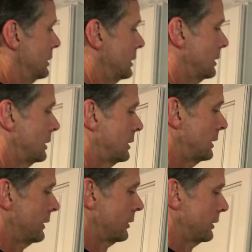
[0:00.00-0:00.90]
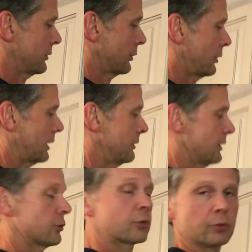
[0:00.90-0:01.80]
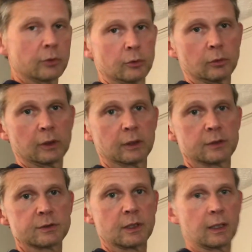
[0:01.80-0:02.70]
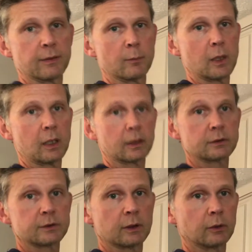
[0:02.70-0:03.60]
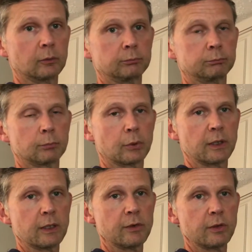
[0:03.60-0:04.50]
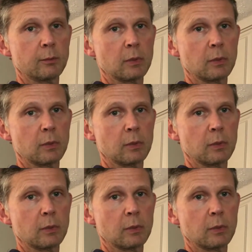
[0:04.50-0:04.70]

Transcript: And there is a grounding screw inside the box. So pretty easy.